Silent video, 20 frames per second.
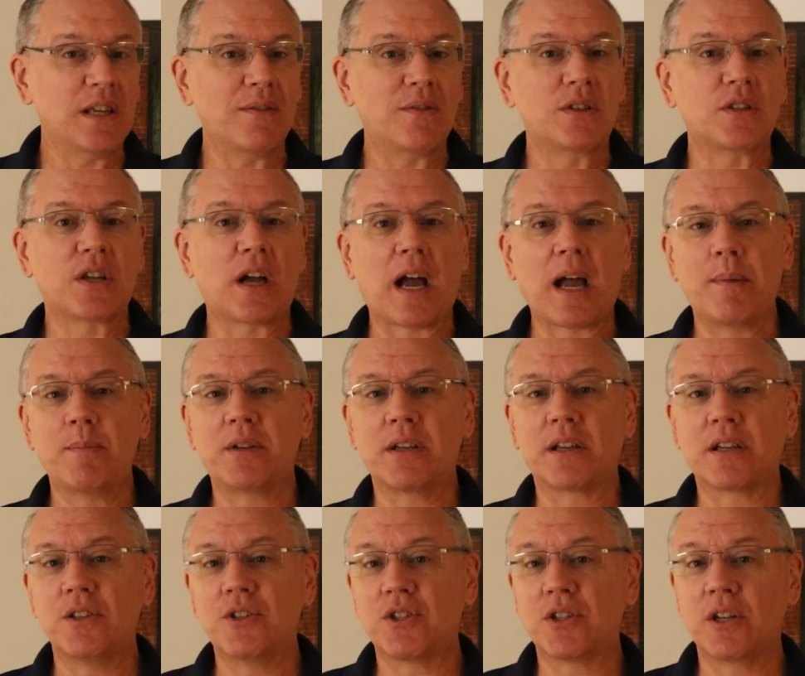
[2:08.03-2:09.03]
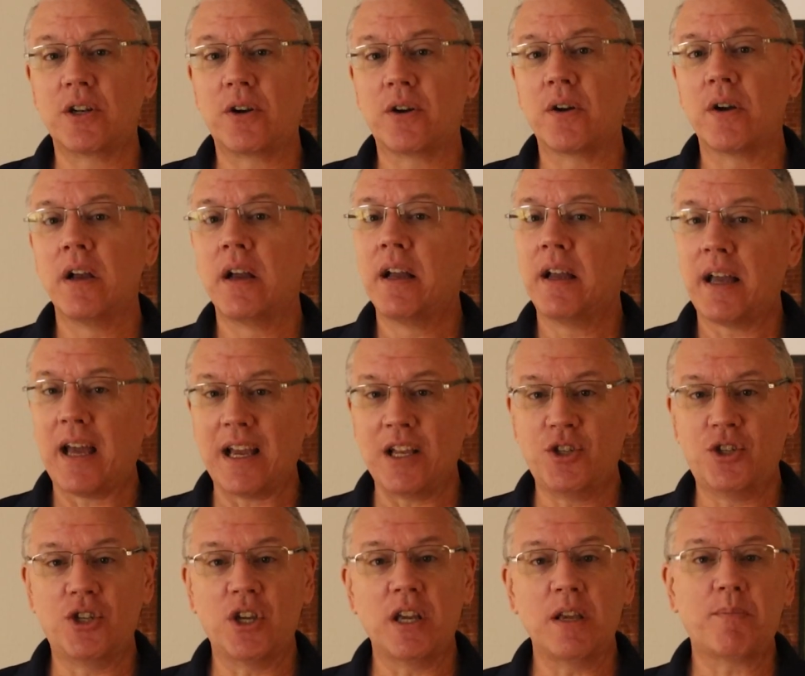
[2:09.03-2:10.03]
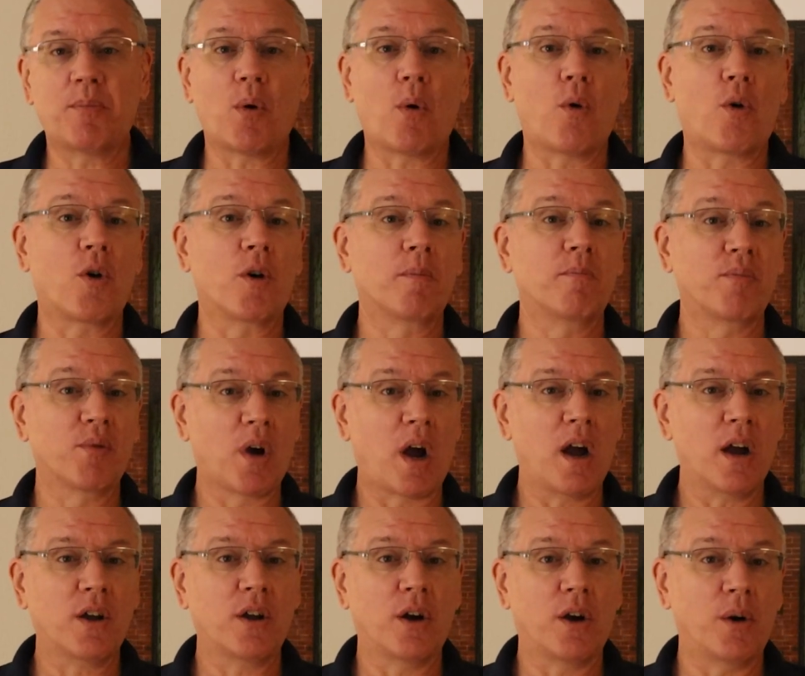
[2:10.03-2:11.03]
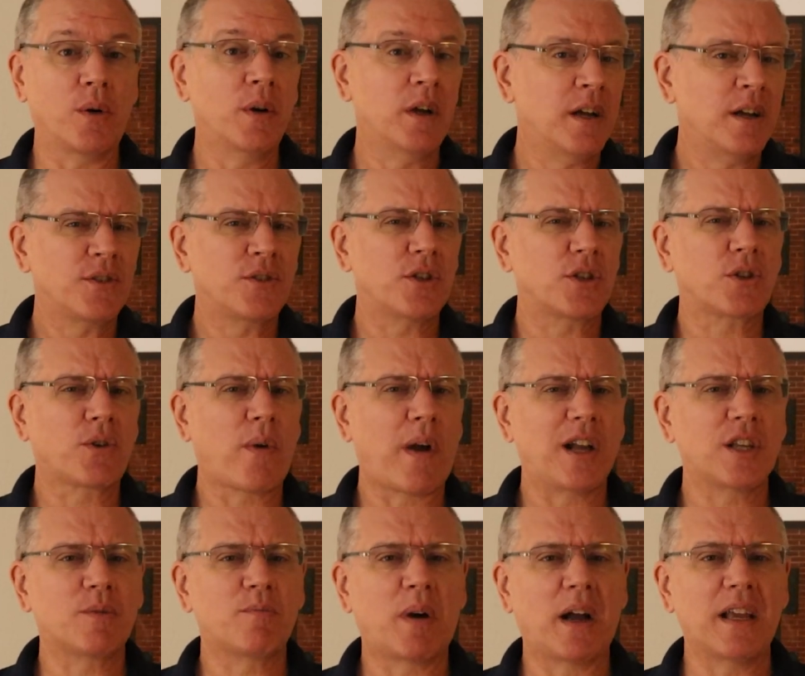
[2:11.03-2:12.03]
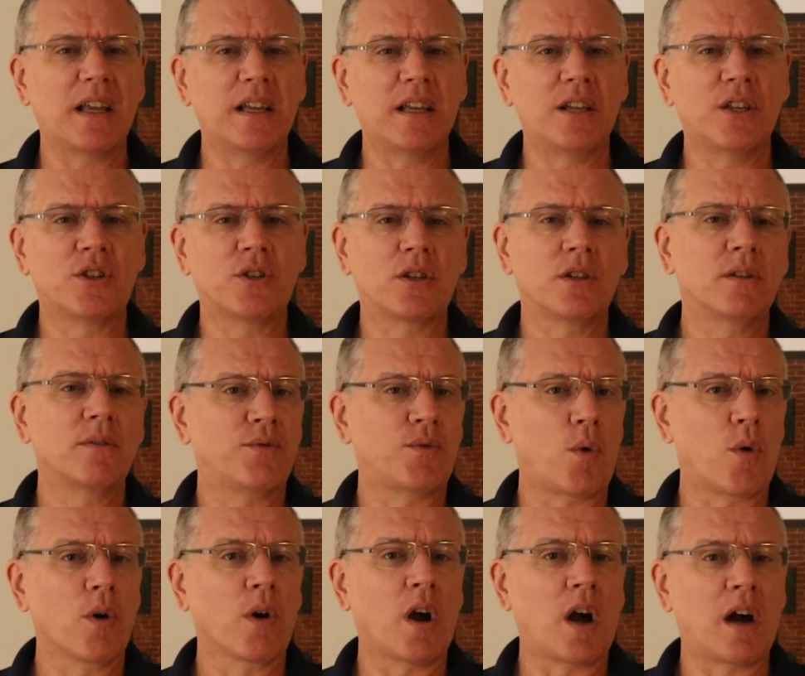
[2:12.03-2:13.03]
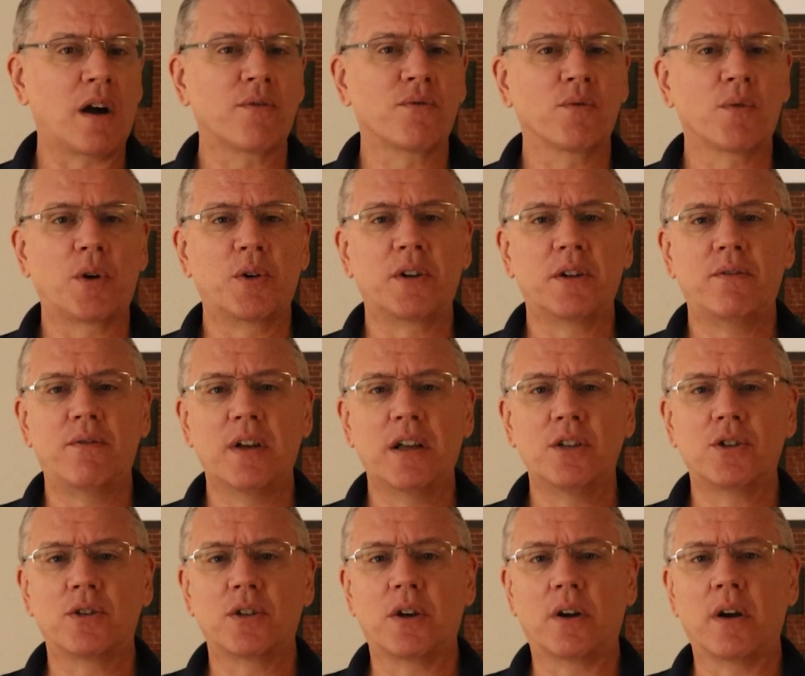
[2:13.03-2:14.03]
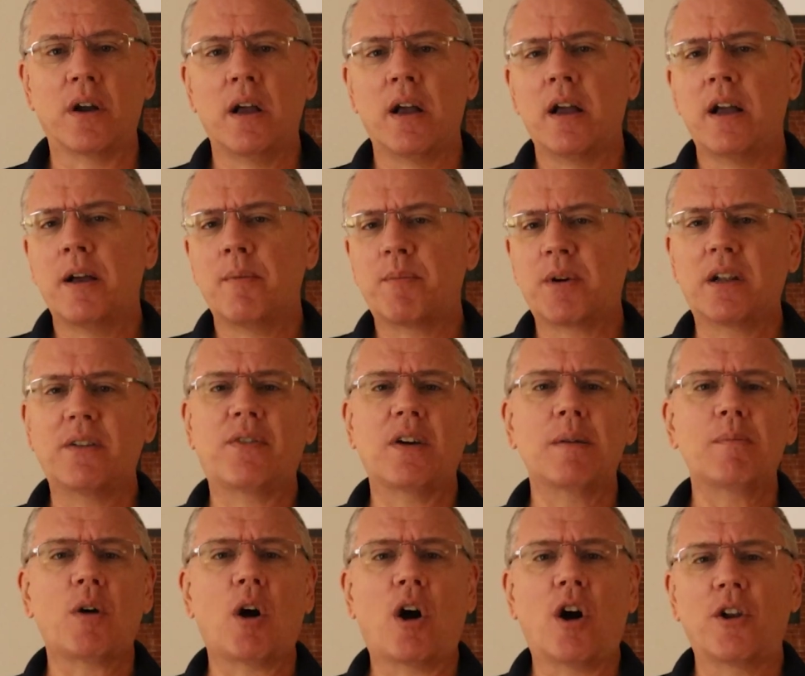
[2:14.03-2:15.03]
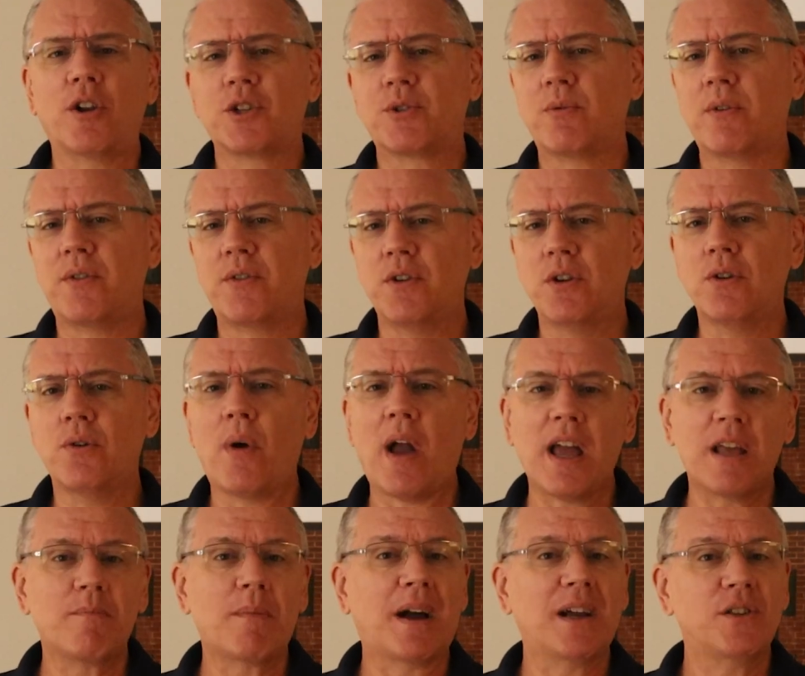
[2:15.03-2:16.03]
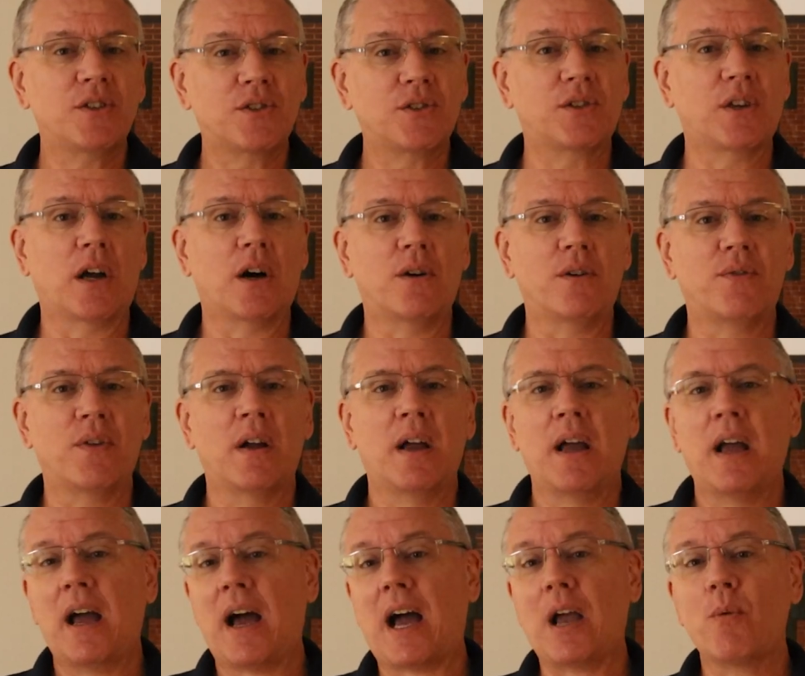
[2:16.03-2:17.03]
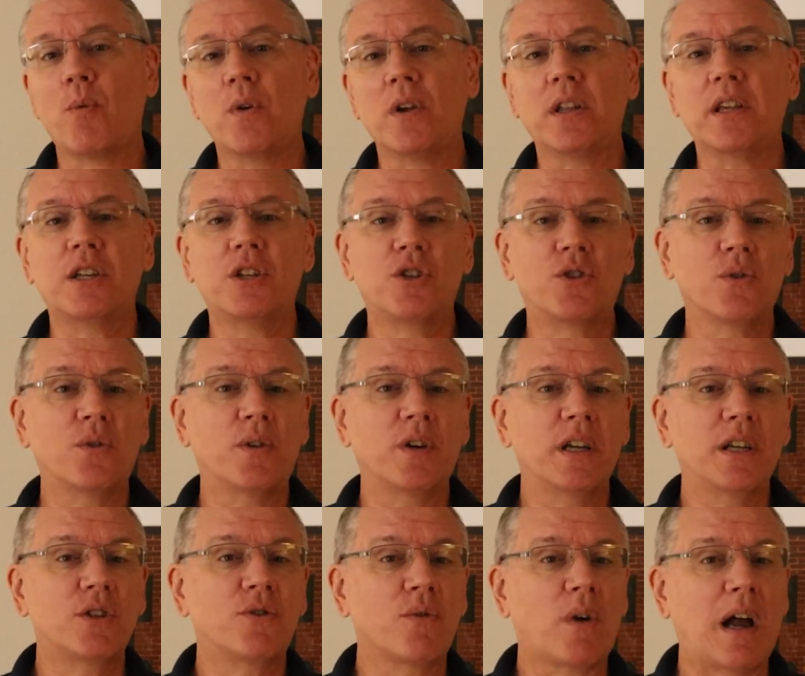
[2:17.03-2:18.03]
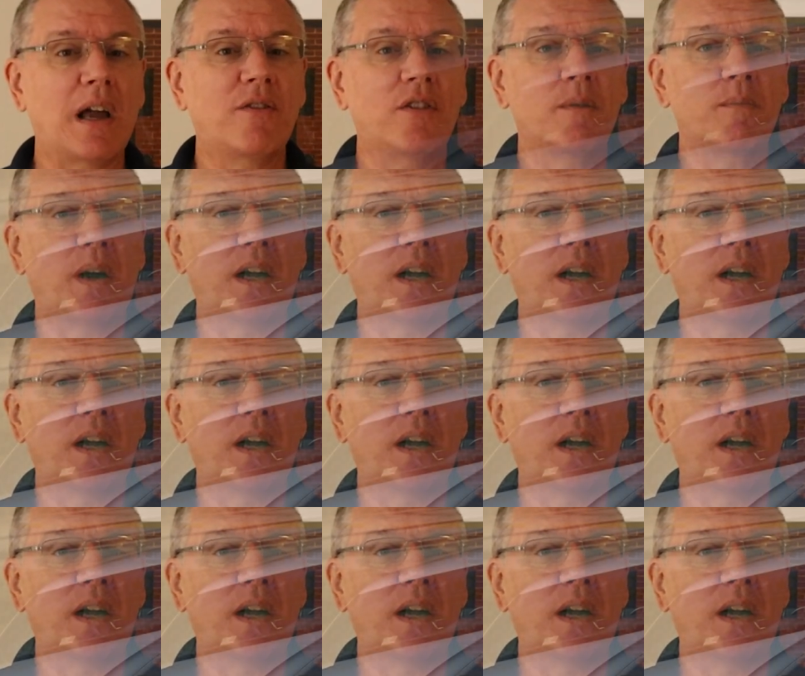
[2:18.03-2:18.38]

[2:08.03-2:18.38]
even time to consider a Jeep or Bronco to scratch my itch for off-road adventure. But if I'm honest with you and myself, I really enjoy driving